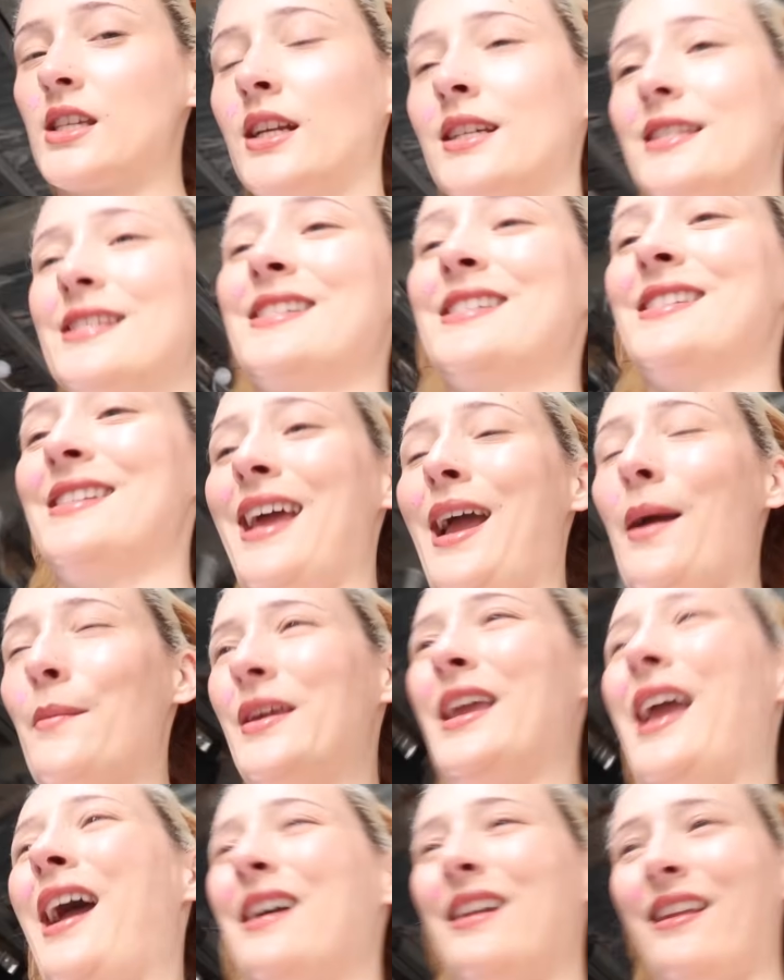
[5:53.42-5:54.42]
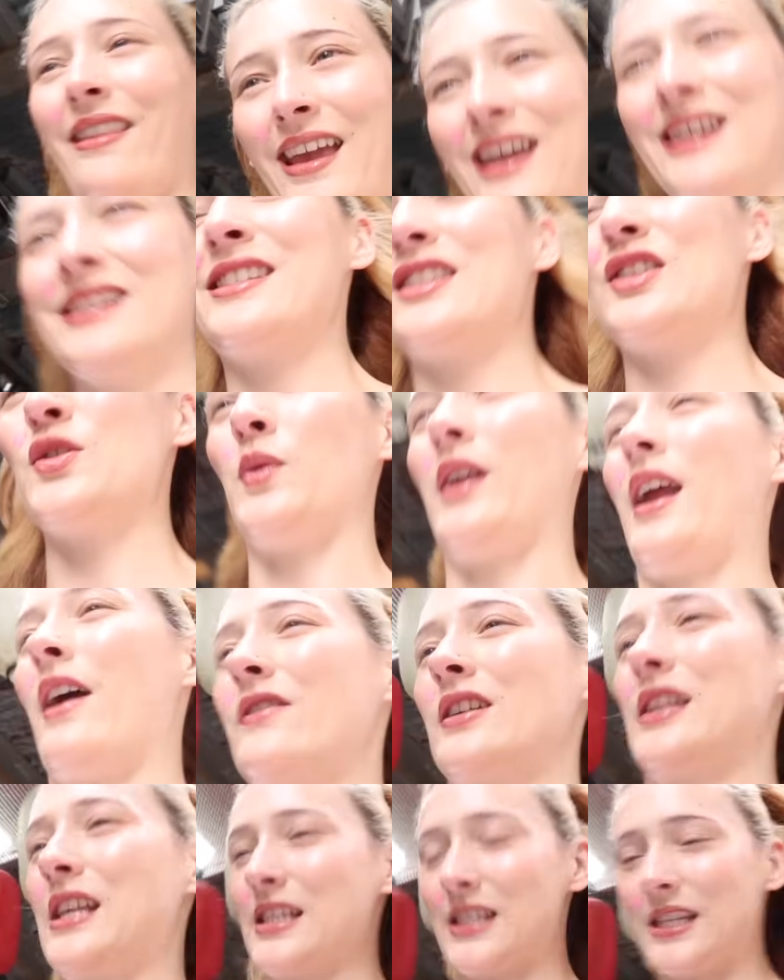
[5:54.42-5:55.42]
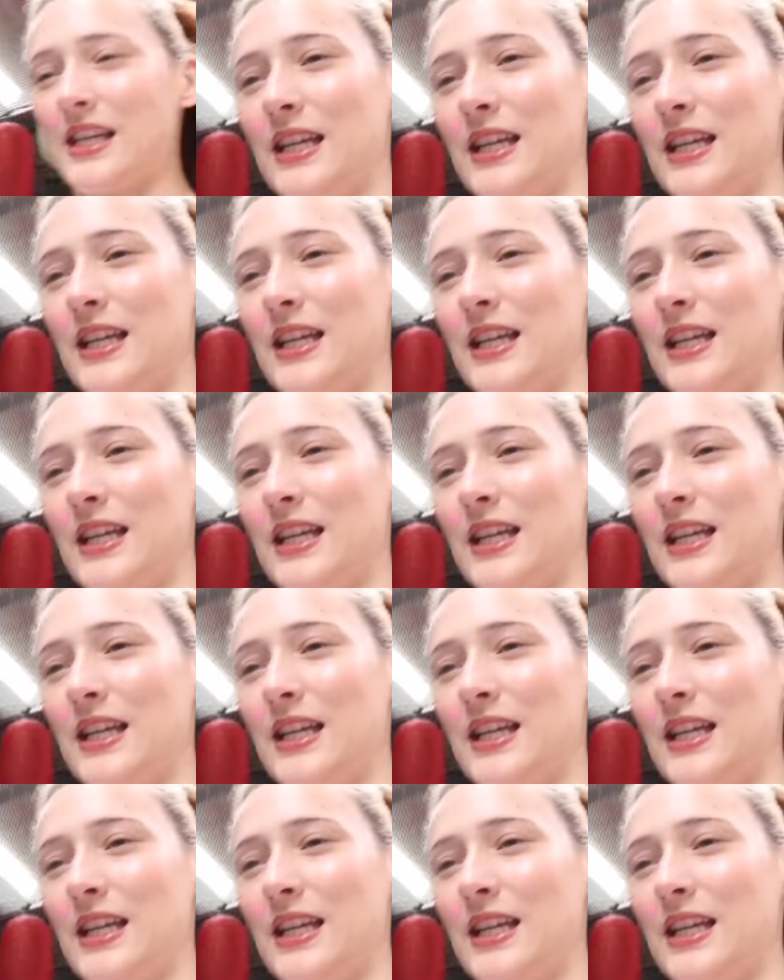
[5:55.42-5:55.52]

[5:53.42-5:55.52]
gonna snap me out of this, whatever this